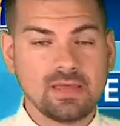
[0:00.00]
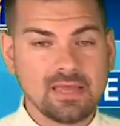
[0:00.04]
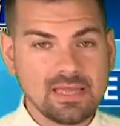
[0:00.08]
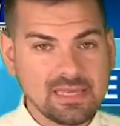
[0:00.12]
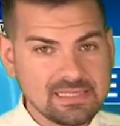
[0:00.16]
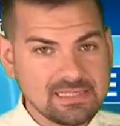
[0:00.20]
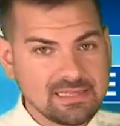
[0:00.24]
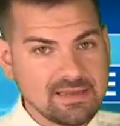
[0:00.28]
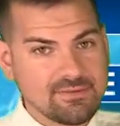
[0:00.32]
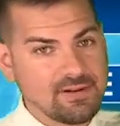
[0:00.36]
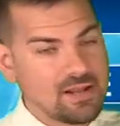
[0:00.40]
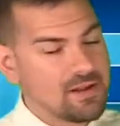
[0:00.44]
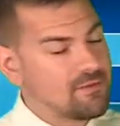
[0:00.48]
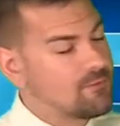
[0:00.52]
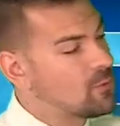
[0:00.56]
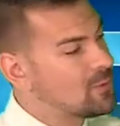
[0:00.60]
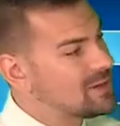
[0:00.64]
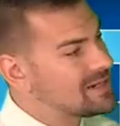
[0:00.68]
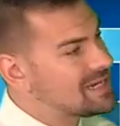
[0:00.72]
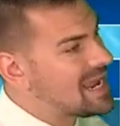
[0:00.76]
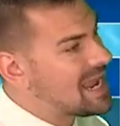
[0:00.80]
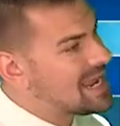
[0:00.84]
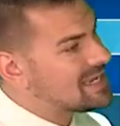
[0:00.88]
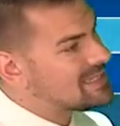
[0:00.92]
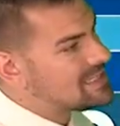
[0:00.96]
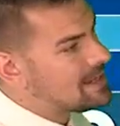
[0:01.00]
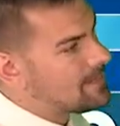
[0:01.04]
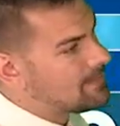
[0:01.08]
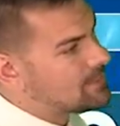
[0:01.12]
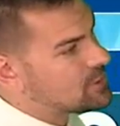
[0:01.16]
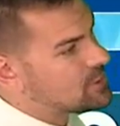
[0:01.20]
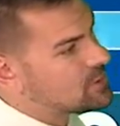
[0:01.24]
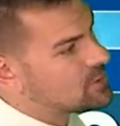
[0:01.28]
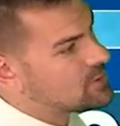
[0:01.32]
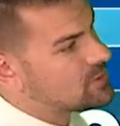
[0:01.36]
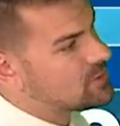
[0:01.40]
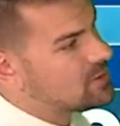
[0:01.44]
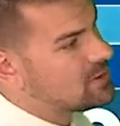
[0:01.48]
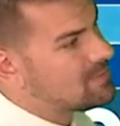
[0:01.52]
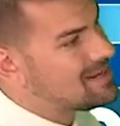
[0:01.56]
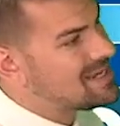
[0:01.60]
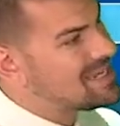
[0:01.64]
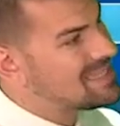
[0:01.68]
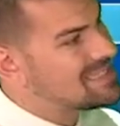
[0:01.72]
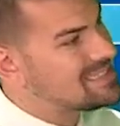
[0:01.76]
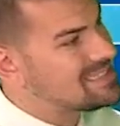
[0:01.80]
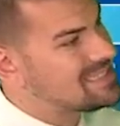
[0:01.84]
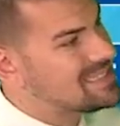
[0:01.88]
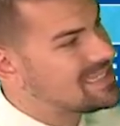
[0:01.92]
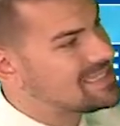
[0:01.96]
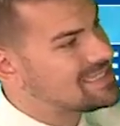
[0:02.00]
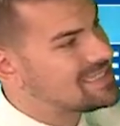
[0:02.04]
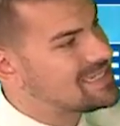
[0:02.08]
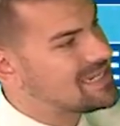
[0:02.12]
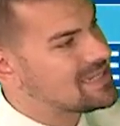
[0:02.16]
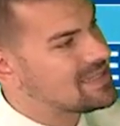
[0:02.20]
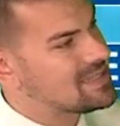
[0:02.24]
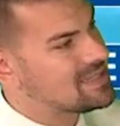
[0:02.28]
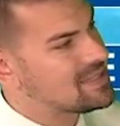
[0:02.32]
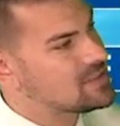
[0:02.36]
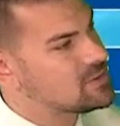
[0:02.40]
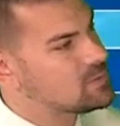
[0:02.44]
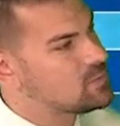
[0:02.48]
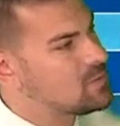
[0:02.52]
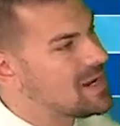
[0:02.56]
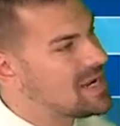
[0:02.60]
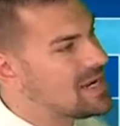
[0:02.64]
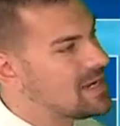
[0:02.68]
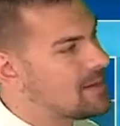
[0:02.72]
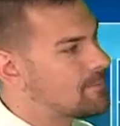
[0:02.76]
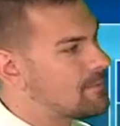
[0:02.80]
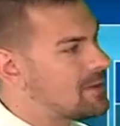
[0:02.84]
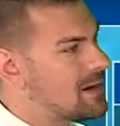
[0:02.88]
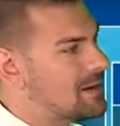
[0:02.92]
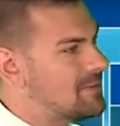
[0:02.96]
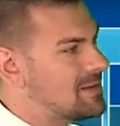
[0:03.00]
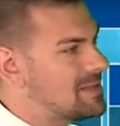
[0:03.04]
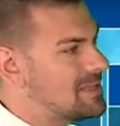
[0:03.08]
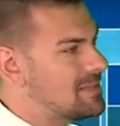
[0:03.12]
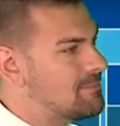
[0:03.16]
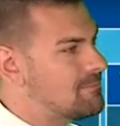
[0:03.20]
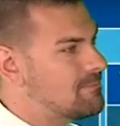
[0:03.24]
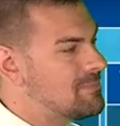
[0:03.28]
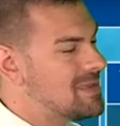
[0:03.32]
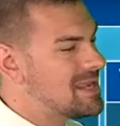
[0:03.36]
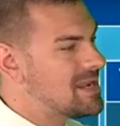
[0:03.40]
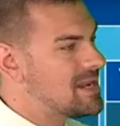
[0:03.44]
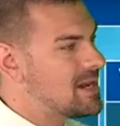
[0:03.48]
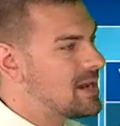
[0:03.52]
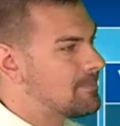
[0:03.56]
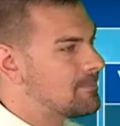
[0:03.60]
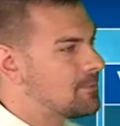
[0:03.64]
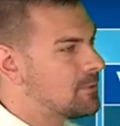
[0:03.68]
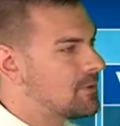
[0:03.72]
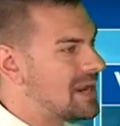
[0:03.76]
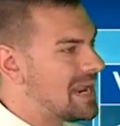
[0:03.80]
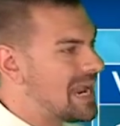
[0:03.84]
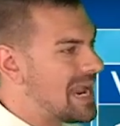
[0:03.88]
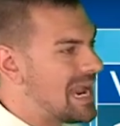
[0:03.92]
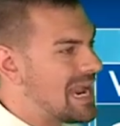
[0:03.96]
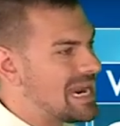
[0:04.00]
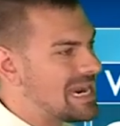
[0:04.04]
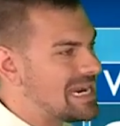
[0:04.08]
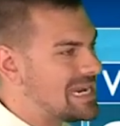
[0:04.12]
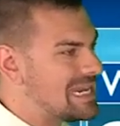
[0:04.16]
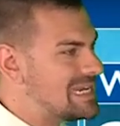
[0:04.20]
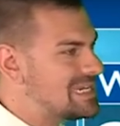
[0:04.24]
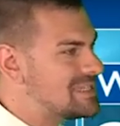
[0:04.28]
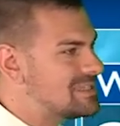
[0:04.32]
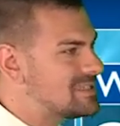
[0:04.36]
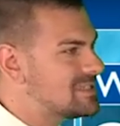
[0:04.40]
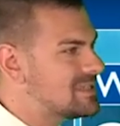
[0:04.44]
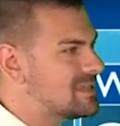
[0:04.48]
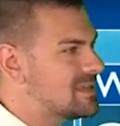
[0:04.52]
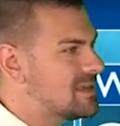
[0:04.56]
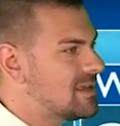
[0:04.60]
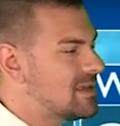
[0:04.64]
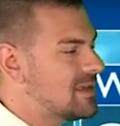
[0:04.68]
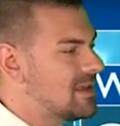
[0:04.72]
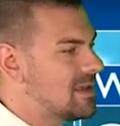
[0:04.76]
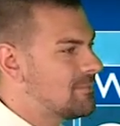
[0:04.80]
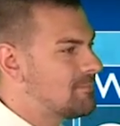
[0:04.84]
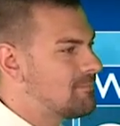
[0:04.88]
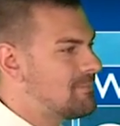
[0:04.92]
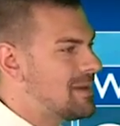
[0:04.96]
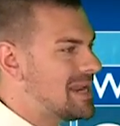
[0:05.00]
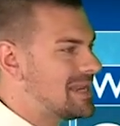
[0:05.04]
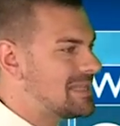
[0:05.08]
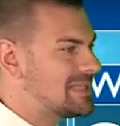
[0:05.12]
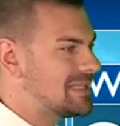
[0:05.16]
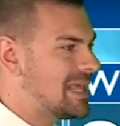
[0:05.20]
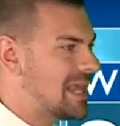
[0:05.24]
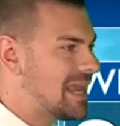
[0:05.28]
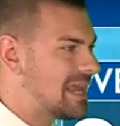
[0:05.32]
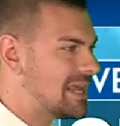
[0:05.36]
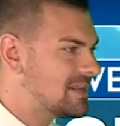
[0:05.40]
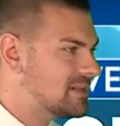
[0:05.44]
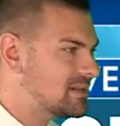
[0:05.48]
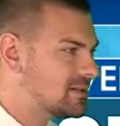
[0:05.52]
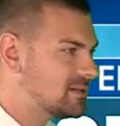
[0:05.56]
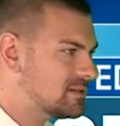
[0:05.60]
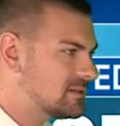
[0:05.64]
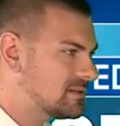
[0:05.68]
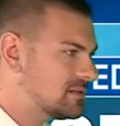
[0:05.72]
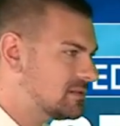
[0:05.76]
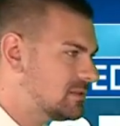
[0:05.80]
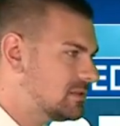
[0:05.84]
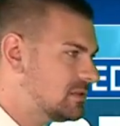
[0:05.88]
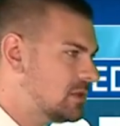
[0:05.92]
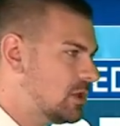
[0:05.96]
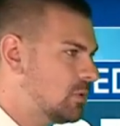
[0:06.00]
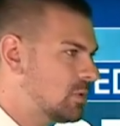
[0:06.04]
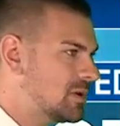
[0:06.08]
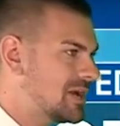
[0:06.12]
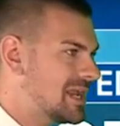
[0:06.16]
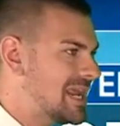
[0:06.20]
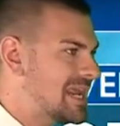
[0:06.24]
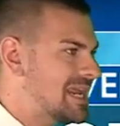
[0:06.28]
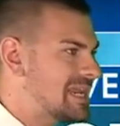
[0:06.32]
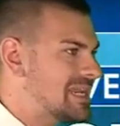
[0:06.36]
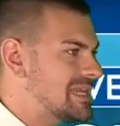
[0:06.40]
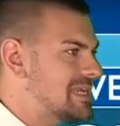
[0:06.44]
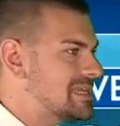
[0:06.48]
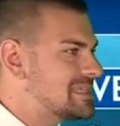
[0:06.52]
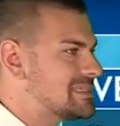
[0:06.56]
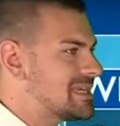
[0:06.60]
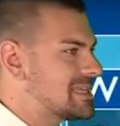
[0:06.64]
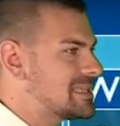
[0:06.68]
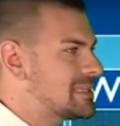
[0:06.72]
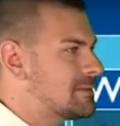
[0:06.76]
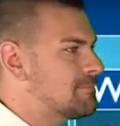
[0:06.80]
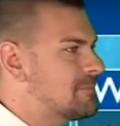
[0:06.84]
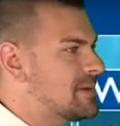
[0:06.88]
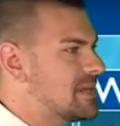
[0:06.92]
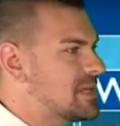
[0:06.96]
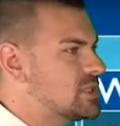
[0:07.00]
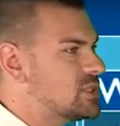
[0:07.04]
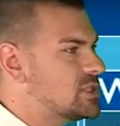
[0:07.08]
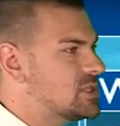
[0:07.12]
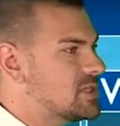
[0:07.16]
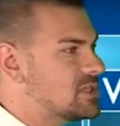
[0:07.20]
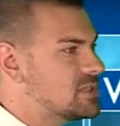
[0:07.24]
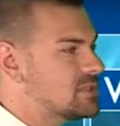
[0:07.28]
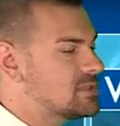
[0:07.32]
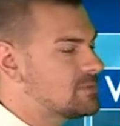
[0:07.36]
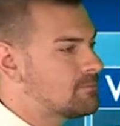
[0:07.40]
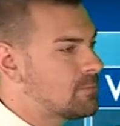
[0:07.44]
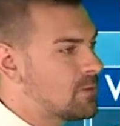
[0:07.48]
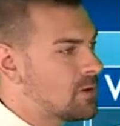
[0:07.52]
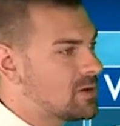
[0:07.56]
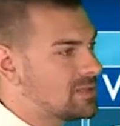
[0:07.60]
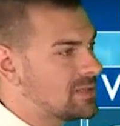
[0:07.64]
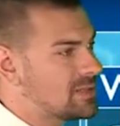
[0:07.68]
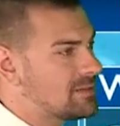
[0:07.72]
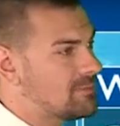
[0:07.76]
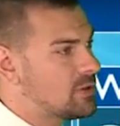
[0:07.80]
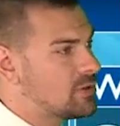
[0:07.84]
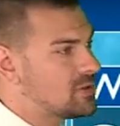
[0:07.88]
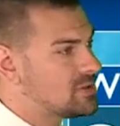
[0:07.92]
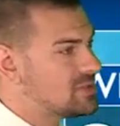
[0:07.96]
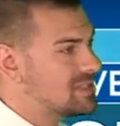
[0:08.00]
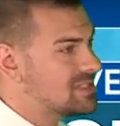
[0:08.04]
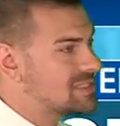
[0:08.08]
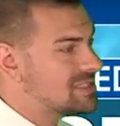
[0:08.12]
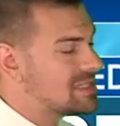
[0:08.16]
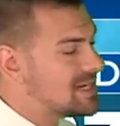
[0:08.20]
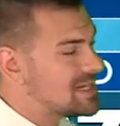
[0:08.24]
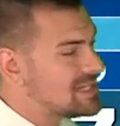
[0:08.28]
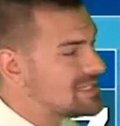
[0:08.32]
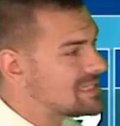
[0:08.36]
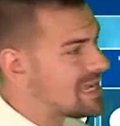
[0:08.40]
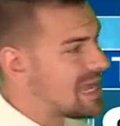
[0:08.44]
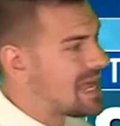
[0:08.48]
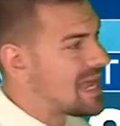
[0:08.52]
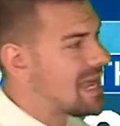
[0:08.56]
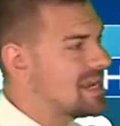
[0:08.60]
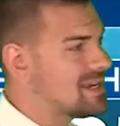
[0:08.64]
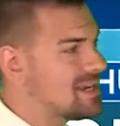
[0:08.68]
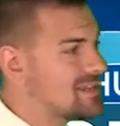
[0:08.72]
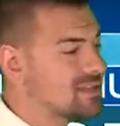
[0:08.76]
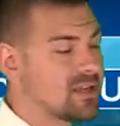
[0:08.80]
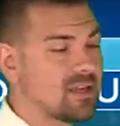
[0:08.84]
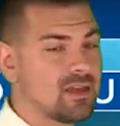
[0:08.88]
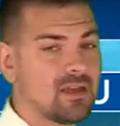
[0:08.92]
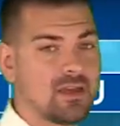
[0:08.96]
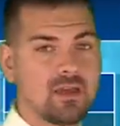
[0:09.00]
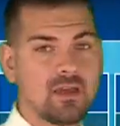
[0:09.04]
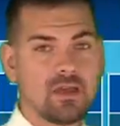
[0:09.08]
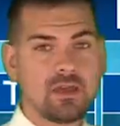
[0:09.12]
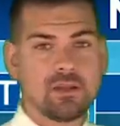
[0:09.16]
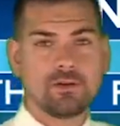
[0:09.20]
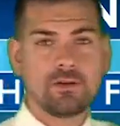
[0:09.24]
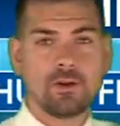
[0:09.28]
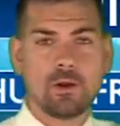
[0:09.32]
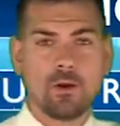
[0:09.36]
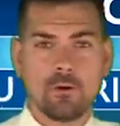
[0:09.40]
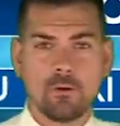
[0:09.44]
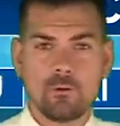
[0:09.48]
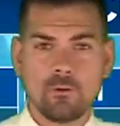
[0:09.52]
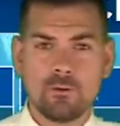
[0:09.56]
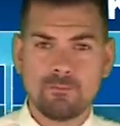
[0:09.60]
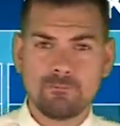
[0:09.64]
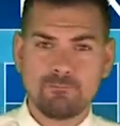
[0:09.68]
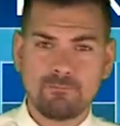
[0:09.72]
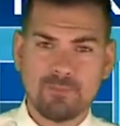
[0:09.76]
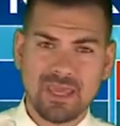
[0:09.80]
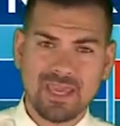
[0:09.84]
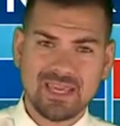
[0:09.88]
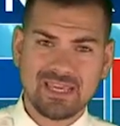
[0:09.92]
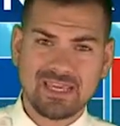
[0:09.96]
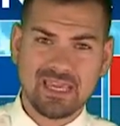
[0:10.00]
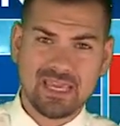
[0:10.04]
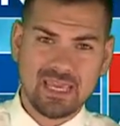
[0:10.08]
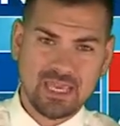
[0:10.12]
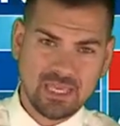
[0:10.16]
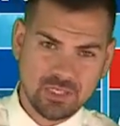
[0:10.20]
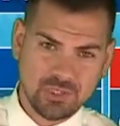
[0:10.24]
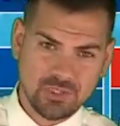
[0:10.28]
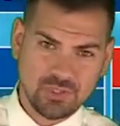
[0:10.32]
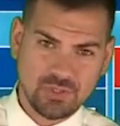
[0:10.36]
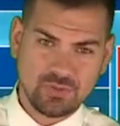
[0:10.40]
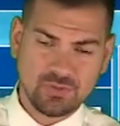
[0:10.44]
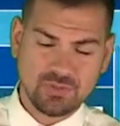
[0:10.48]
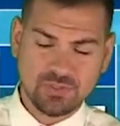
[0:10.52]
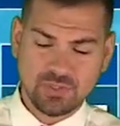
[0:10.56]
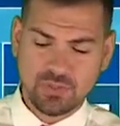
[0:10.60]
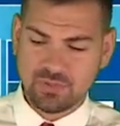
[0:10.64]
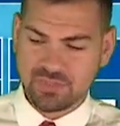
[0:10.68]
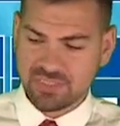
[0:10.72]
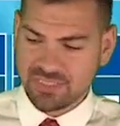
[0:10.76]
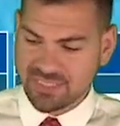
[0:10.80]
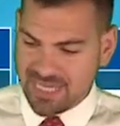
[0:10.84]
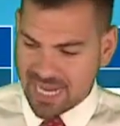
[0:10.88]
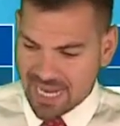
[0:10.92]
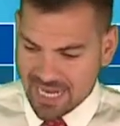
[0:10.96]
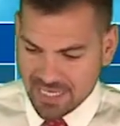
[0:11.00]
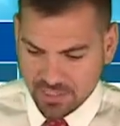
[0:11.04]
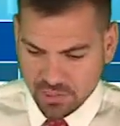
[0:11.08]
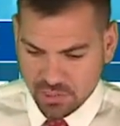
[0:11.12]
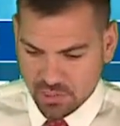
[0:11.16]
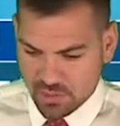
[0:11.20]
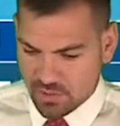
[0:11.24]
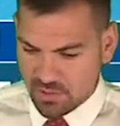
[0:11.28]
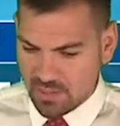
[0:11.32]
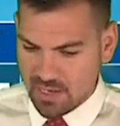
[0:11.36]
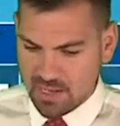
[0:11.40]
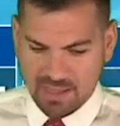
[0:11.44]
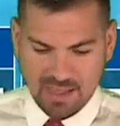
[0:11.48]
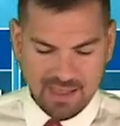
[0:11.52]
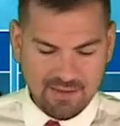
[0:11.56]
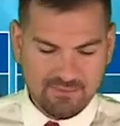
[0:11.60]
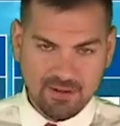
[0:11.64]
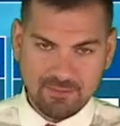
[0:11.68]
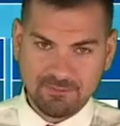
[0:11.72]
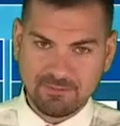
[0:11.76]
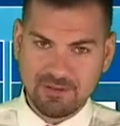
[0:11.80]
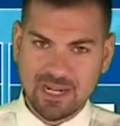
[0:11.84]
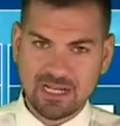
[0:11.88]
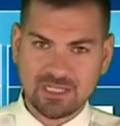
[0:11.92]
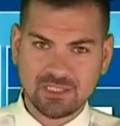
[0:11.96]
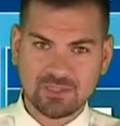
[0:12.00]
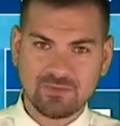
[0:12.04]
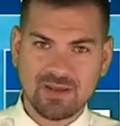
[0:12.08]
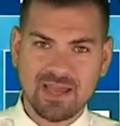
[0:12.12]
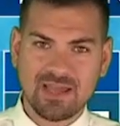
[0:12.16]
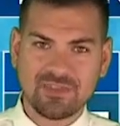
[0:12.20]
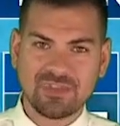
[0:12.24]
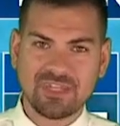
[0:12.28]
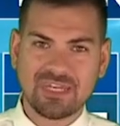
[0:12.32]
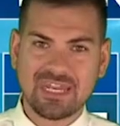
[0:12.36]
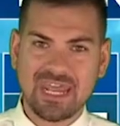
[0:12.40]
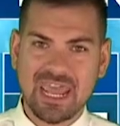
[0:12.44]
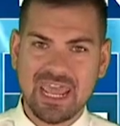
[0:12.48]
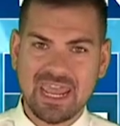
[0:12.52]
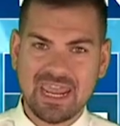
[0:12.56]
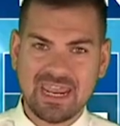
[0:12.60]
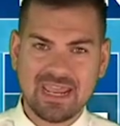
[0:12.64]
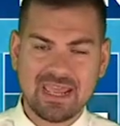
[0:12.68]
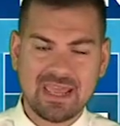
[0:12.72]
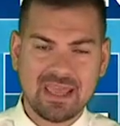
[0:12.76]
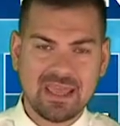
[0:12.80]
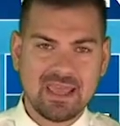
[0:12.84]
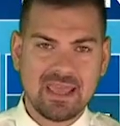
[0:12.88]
7-day forecast temperatures are going to be consistent this week, probably in the mid to upper 80s. Mainland, lower 80s at the beaches, partly to mostly sunny skies. No big issue. So stay tuned. I'll have updates throughout the day.